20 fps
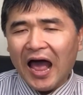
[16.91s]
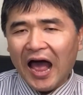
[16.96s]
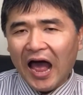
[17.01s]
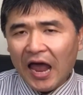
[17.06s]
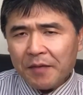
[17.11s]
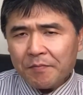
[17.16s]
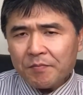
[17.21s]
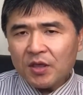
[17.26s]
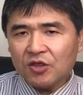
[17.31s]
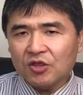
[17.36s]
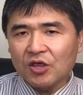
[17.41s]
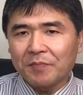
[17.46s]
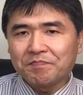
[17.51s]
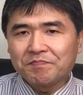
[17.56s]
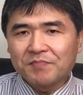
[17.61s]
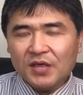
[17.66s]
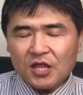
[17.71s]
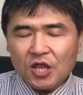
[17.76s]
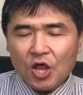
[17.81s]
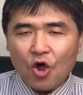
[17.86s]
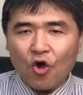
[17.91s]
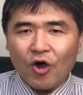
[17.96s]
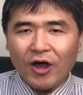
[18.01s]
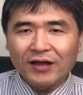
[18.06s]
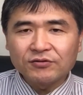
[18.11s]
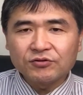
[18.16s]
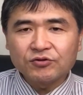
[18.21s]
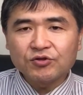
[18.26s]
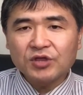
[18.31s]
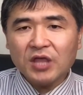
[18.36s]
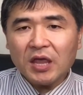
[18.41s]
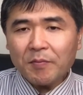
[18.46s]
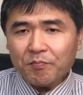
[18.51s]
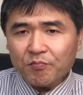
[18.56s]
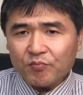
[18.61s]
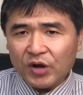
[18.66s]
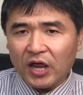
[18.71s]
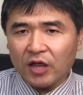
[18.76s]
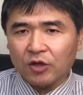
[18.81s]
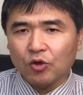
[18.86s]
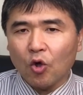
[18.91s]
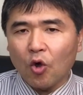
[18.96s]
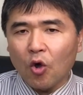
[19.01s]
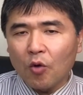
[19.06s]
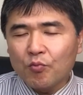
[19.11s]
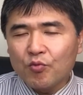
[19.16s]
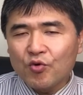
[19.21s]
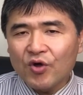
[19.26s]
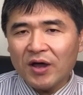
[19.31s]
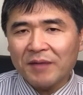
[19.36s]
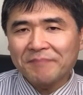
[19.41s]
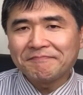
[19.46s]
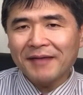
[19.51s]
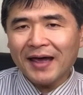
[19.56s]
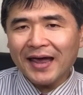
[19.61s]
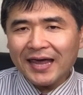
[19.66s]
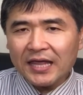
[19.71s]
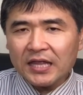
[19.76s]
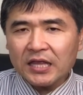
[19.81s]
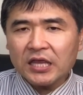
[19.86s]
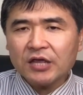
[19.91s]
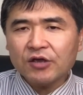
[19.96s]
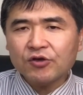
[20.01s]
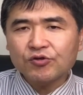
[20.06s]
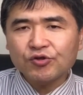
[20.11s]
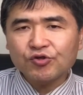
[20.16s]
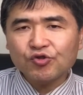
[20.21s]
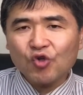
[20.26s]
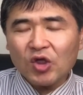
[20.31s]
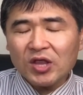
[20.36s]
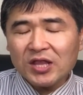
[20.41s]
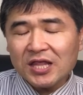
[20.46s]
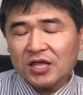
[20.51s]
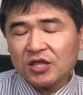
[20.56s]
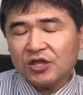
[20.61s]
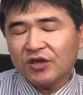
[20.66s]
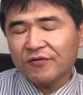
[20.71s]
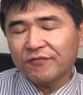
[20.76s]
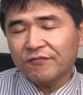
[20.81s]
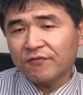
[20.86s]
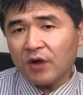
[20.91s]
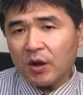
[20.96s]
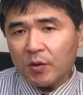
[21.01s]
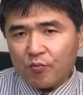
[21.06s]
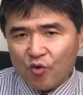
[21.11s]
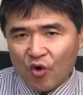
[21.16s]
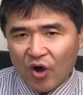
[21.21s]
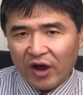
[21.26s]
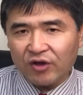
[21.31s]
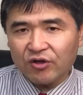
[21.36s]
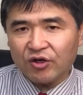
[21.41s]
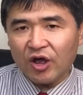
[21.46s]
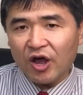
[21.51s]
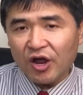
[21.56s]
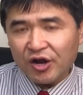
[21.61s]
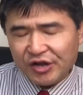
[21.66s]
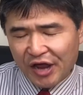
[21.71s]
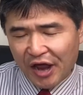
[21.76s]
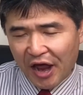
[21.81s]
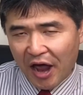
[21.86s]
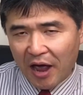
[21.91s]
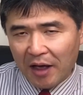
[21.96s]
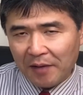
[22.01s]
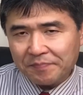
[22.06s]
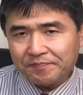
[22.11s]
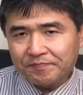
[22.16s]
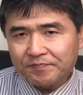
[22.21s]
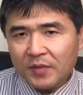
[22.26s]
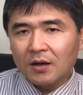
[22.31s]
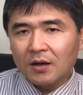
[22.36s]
I made a video and template of a marketing strategy framework earlier.